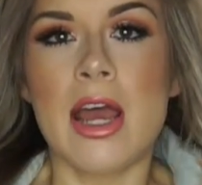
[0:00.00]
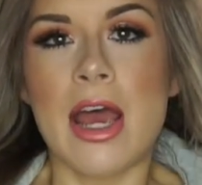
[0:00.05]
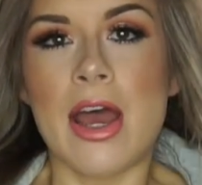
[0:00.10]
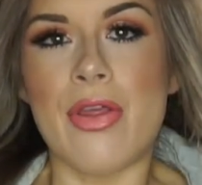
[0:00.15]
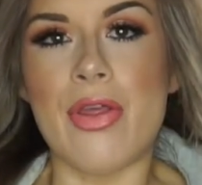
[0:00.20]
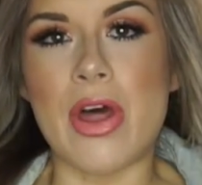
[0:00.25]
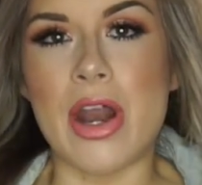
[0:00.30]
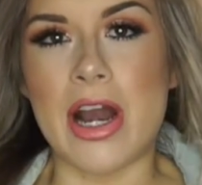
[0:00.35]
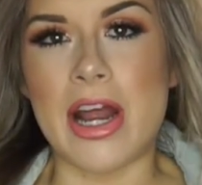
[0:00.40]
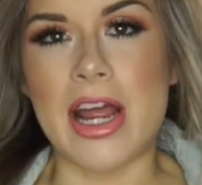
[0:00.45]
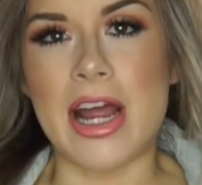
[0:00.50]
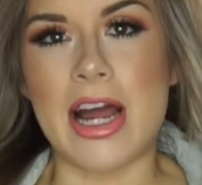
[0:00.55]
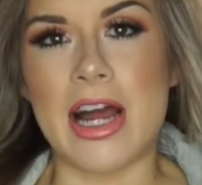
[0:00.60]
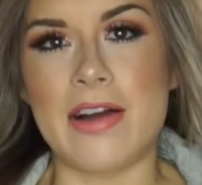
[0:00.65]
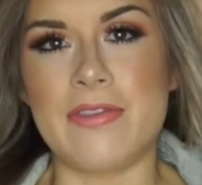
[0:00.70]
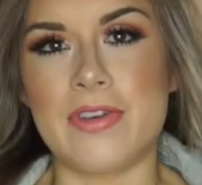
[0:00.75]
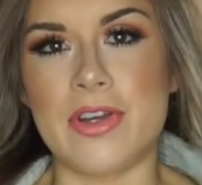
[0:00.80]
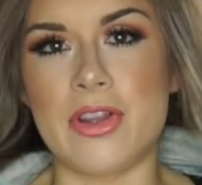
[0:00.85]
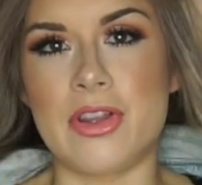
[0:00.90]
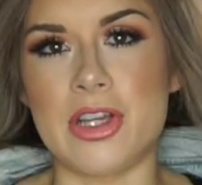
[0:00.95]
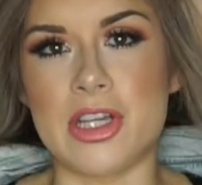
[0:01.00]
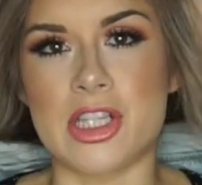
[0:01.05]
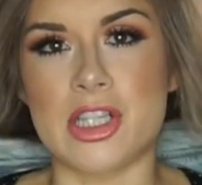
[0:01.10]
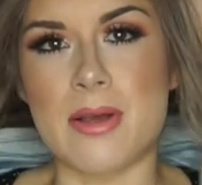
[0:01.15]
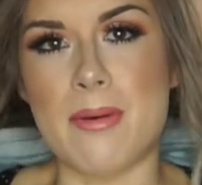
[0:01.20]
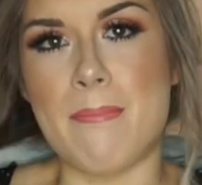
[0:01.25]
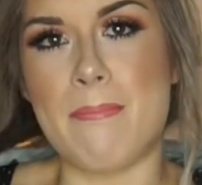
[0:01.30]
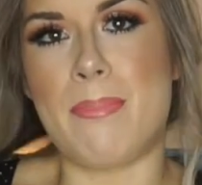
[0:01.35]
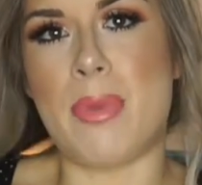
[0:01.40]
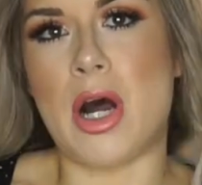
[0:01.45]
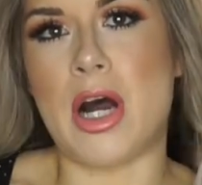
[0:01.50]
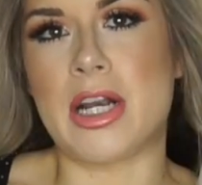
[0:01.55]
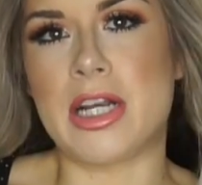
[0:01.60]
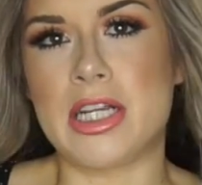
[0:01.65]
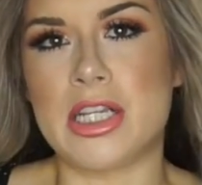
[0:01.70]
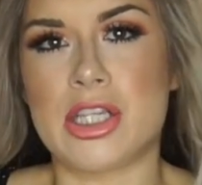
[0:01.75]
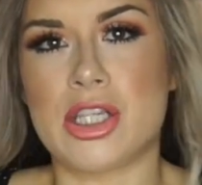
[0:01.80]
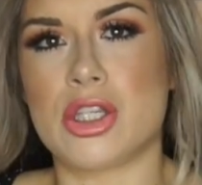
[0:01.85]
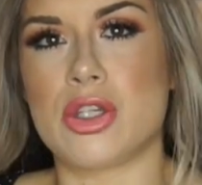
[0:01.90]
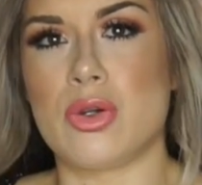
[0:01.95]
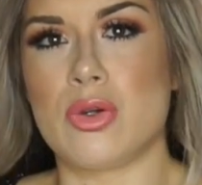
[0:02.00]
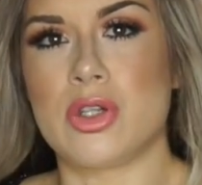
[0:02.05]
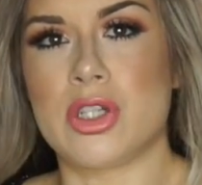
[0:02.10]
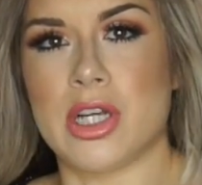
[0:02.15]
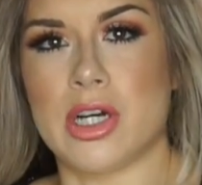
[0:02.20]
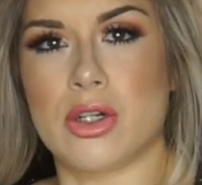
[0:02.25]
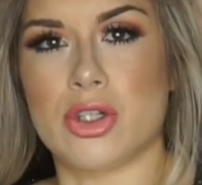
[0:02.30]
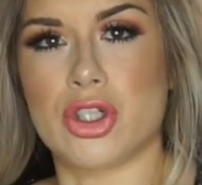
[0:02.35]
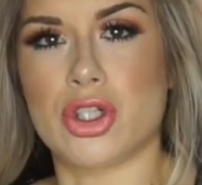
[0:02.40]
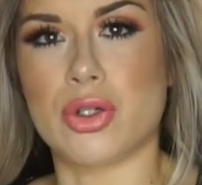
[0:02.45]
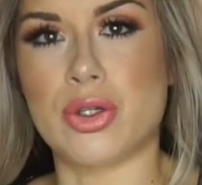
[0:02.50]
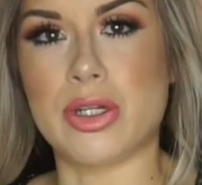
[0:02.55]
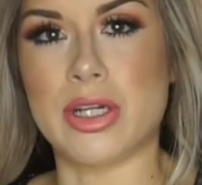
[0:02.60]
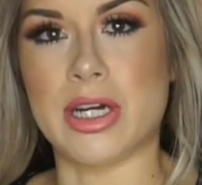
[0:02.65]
And then I have this bodysuit, I'll show you